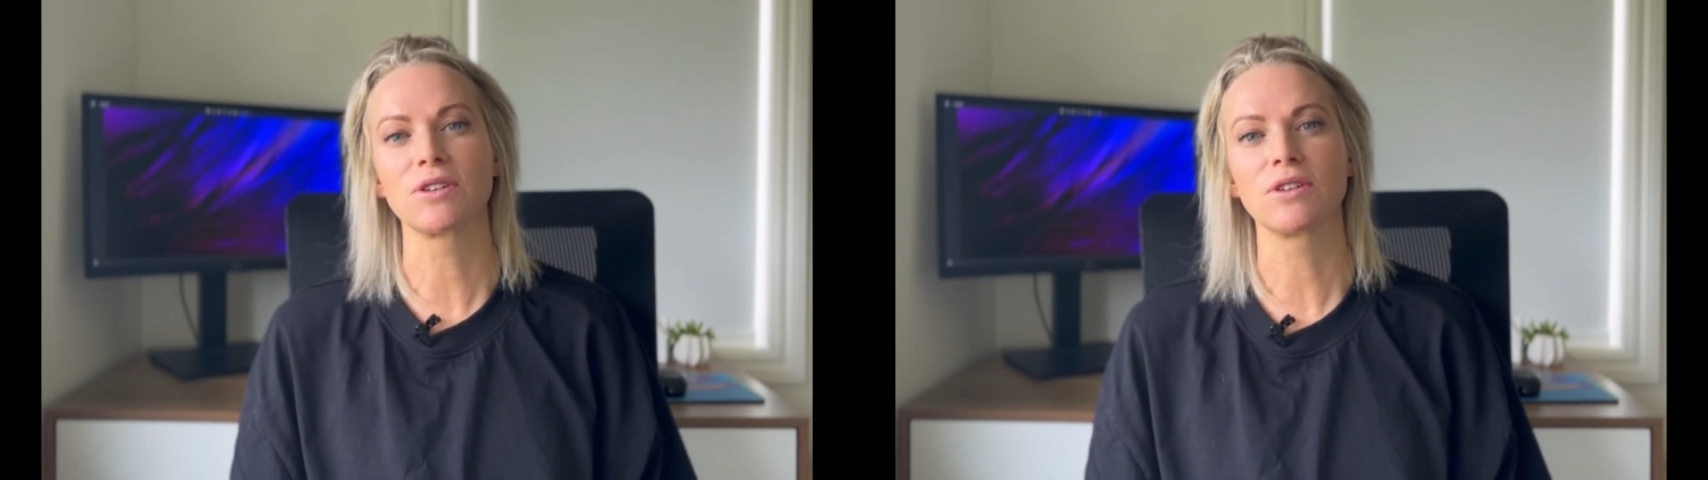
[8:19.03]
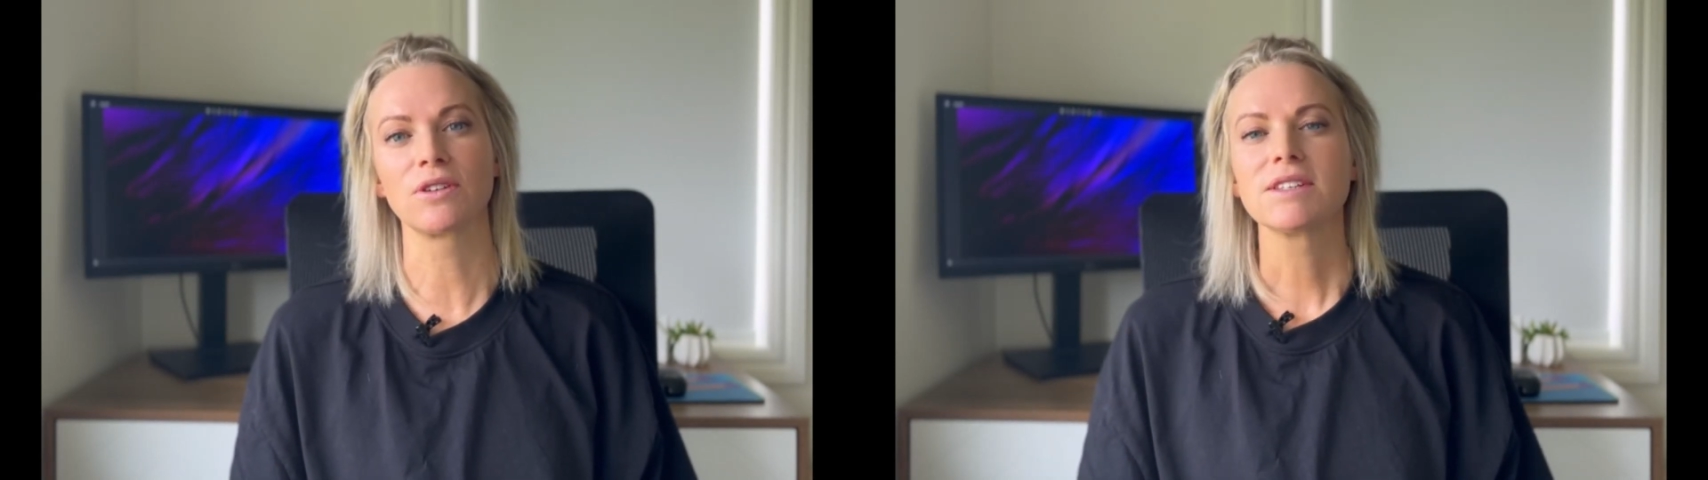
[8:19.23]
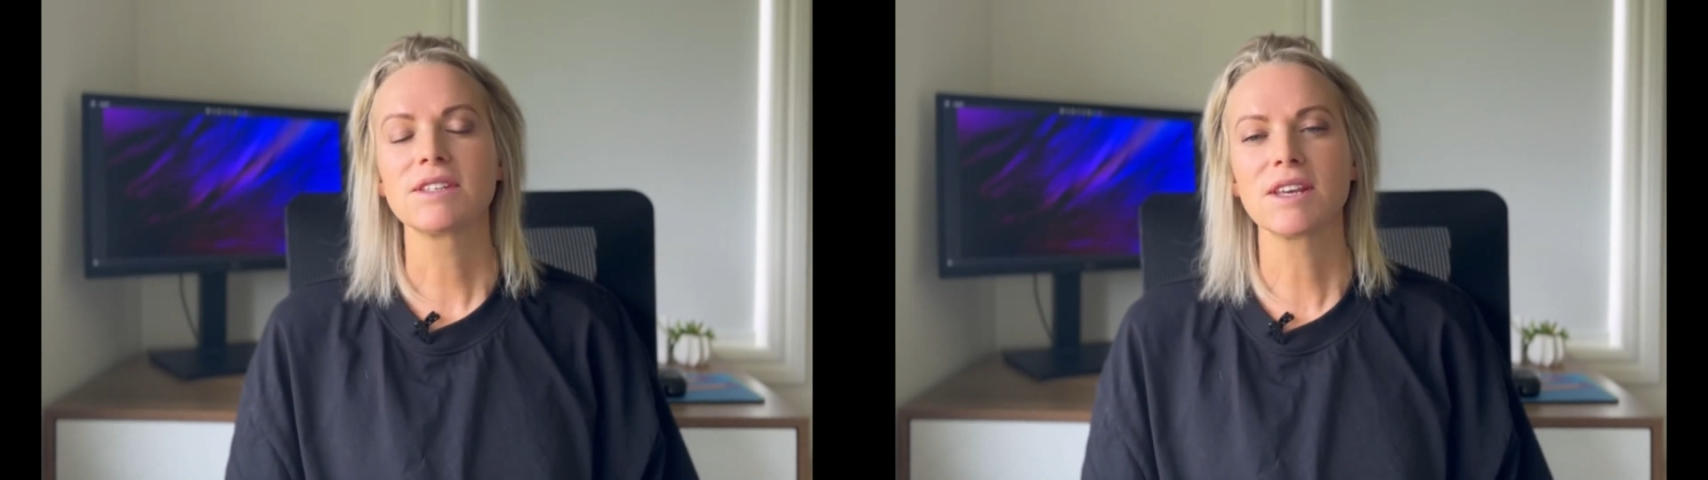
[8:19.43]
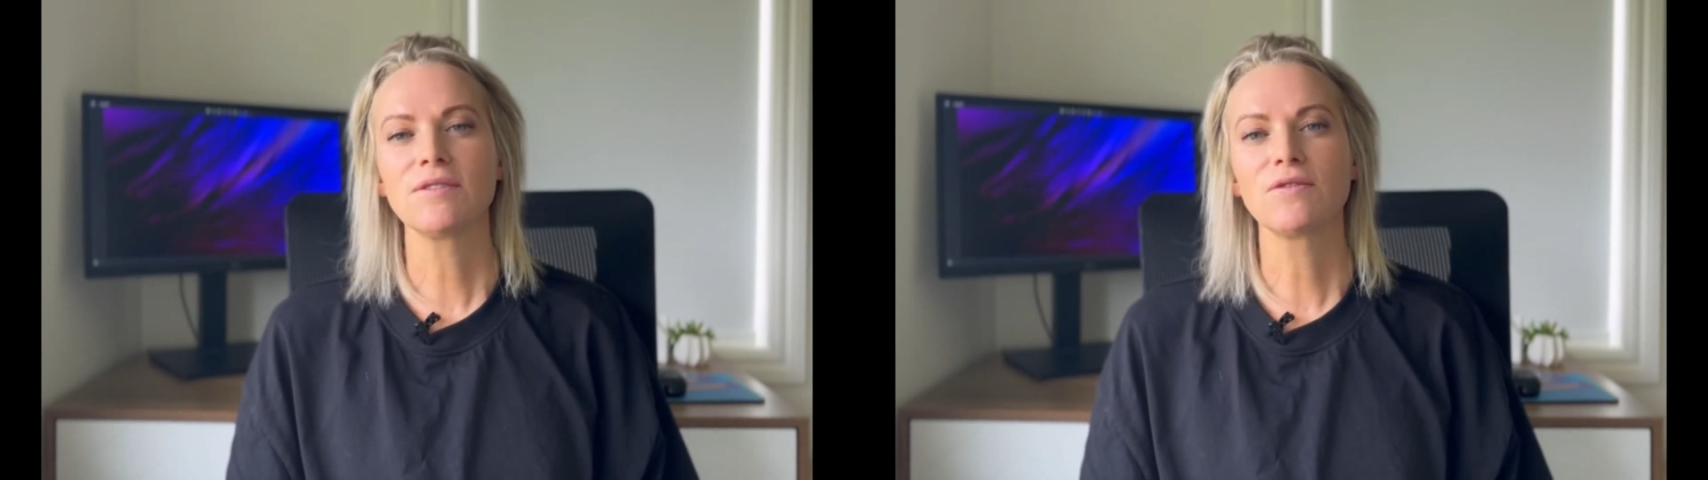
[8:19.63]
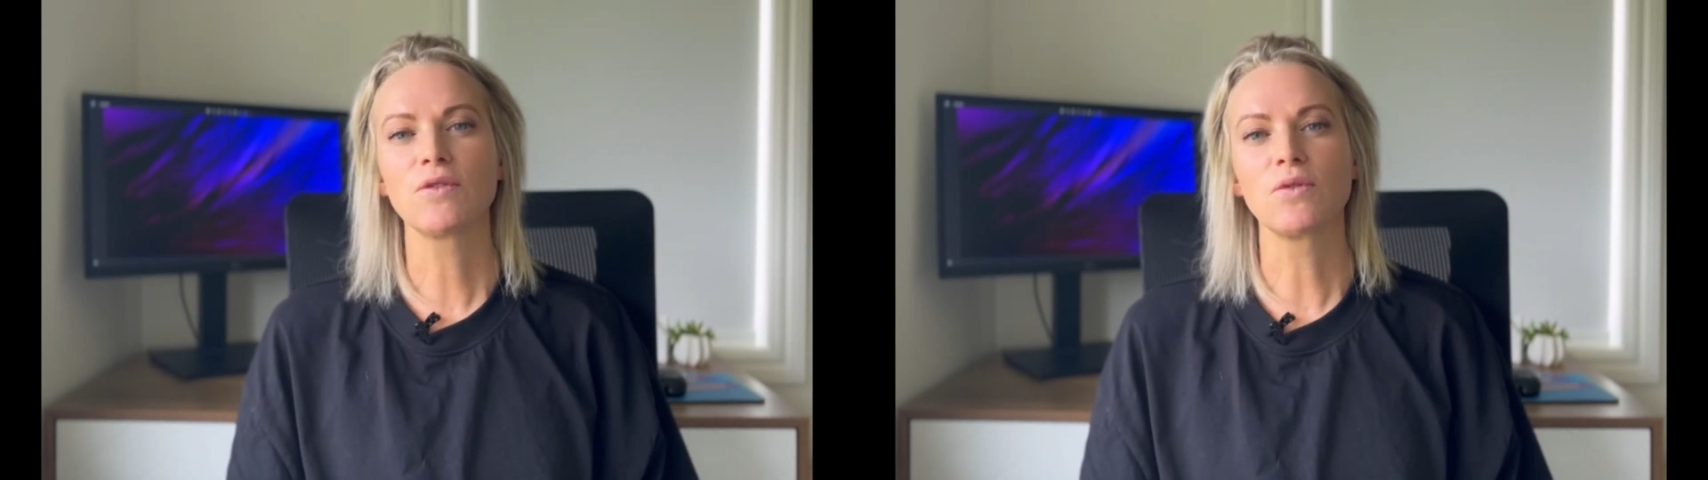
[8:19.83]

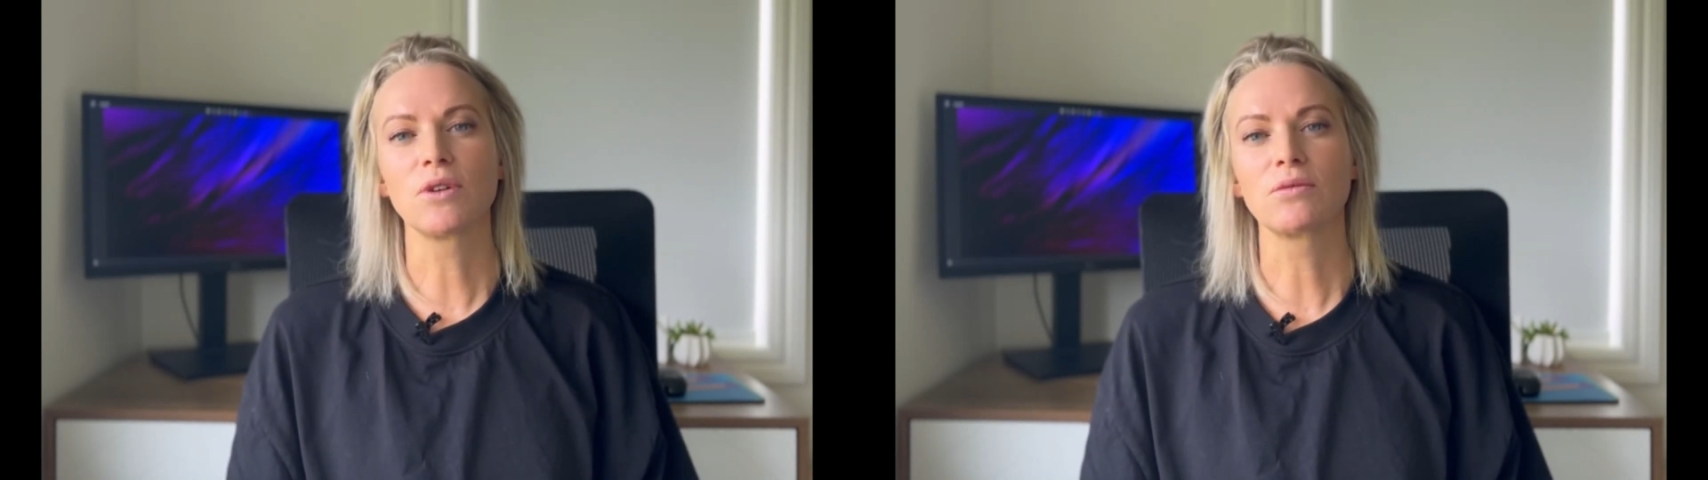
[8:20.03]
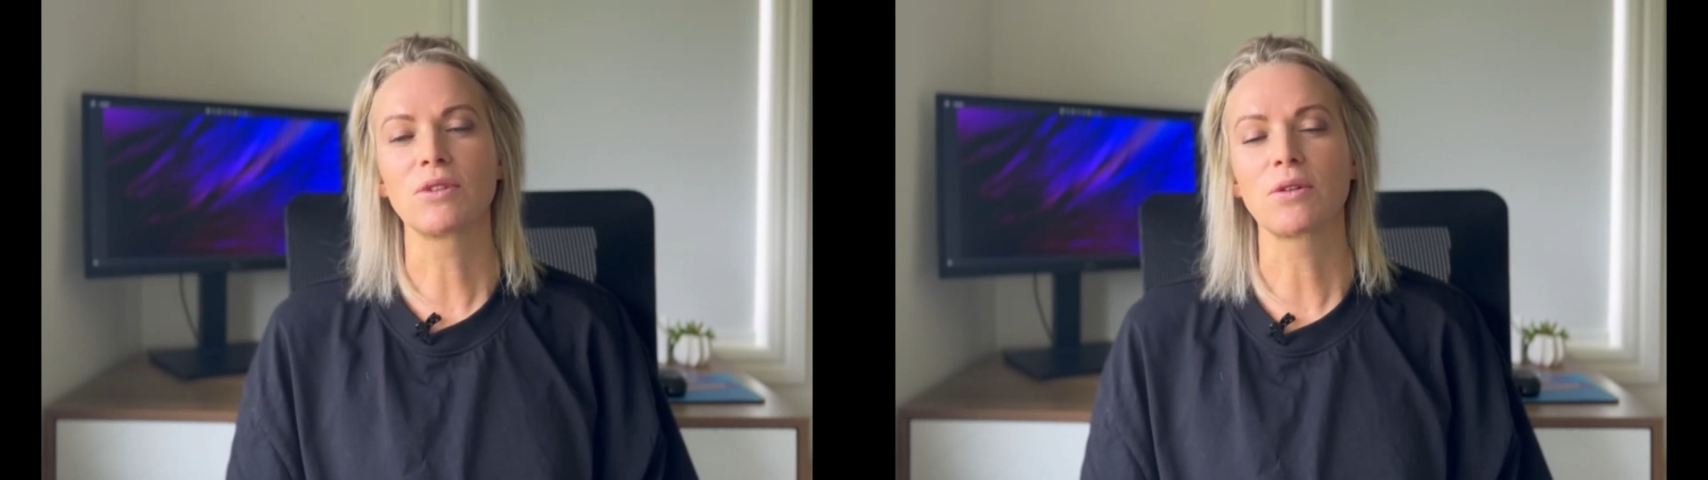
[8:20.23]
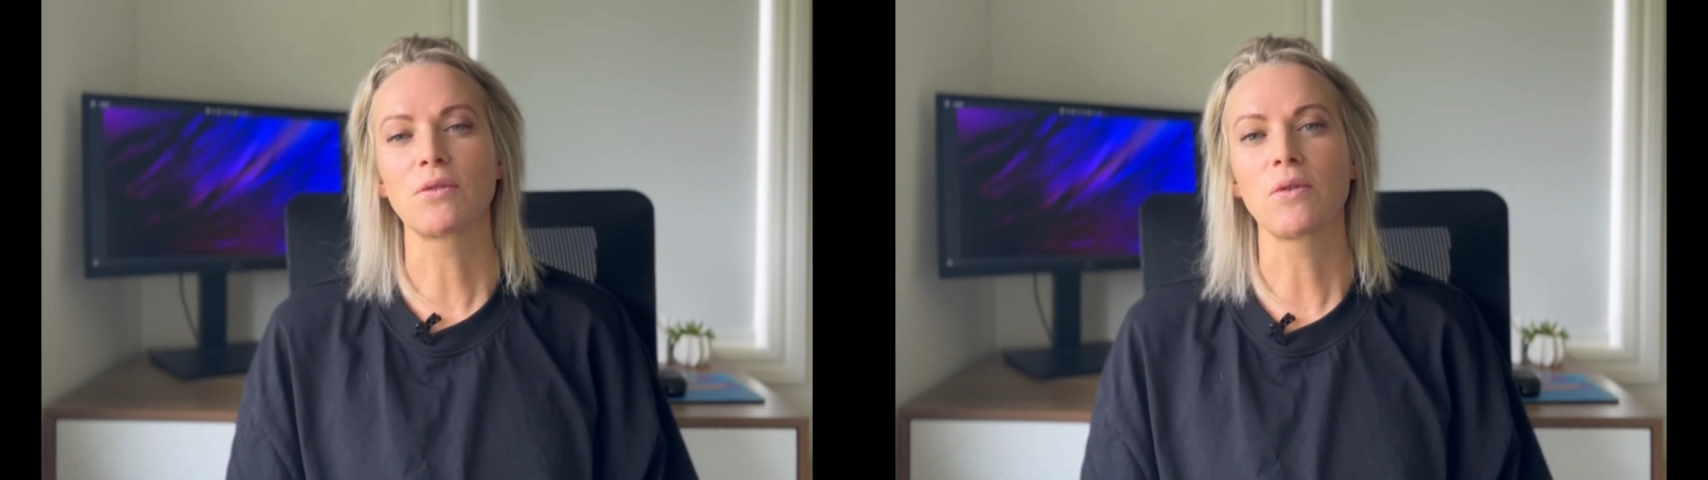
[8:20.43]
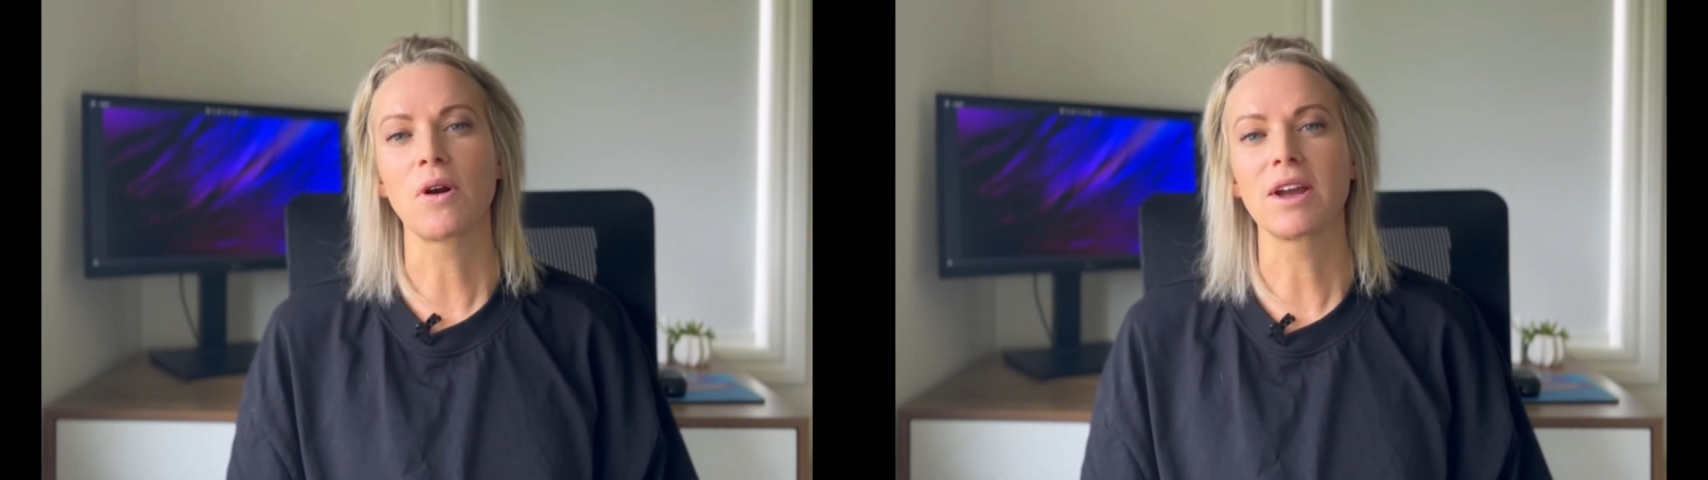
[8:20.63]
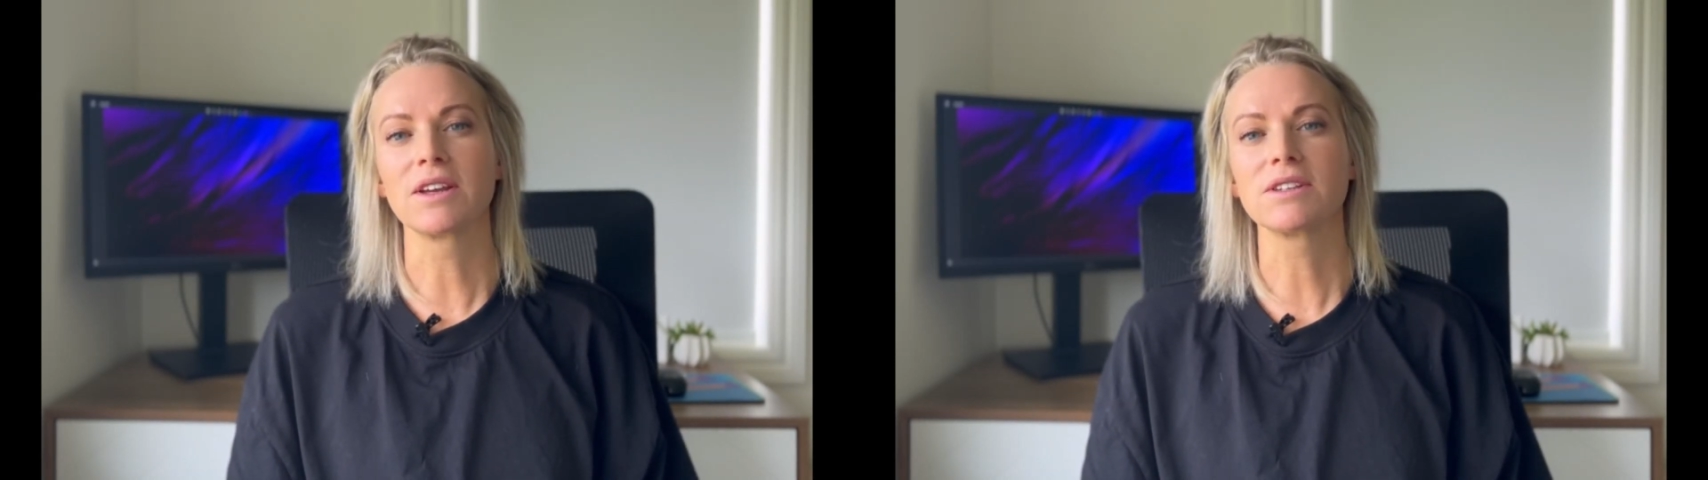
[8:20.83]
Step 4
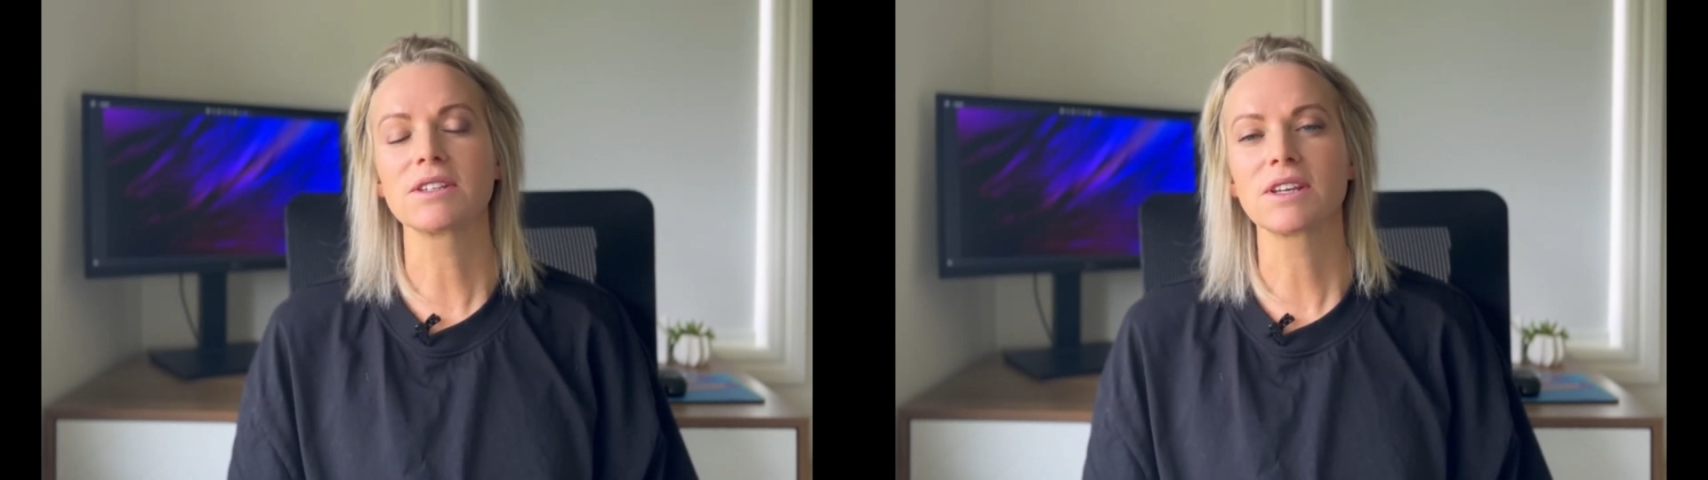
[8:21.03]
required